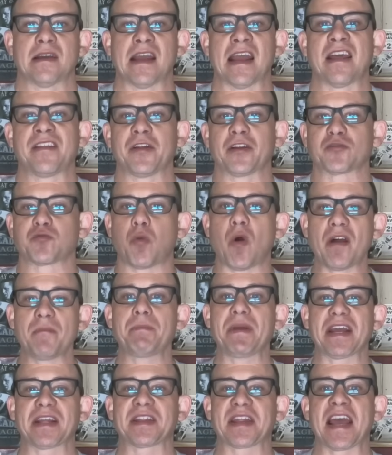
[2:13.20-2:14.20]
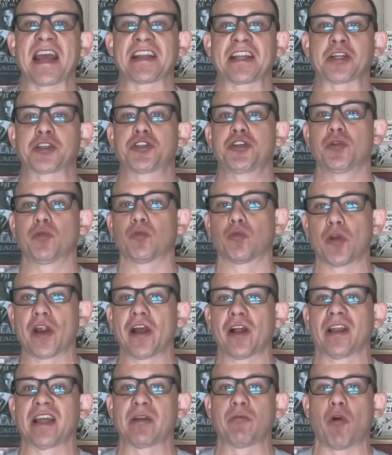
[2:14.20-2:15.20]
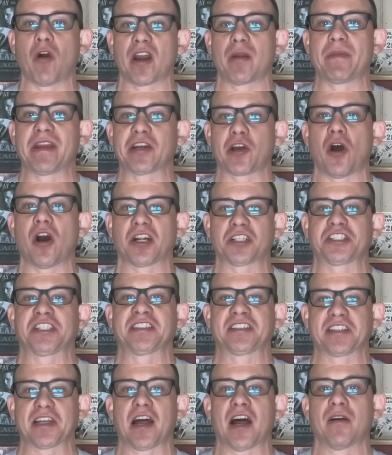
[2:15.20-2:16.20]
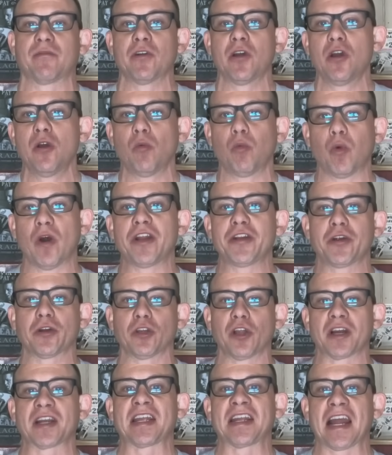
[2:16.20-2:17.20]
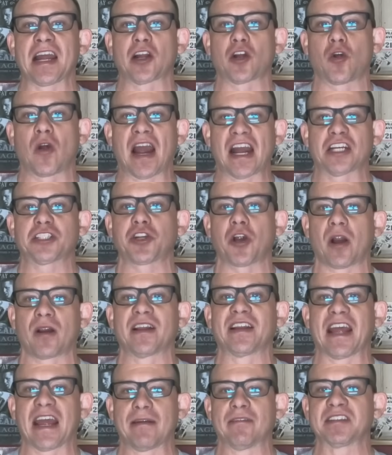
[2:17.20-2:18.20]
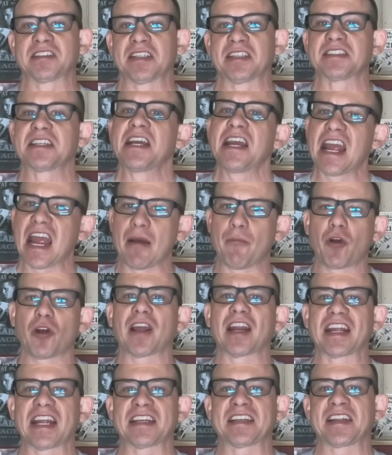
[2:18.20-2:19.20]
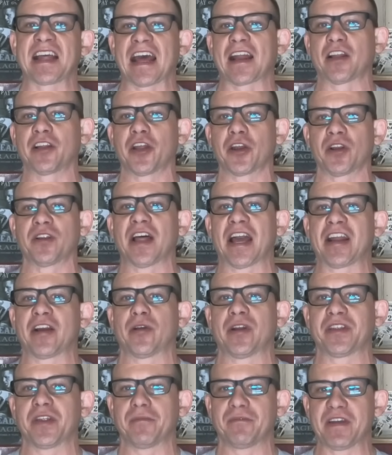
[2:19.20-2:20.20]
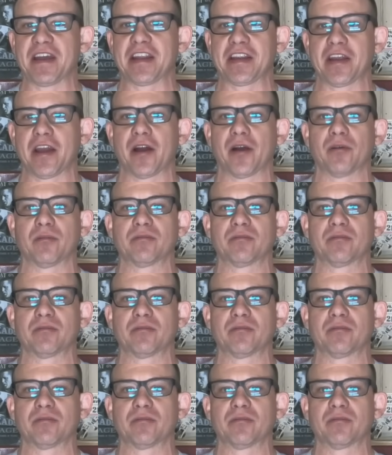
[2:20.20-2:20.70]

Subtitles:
And there's one big thing that you really want to be conscious of when you're looking at crashed Harley-Davidsons, and we're going to get to that a little later in the video.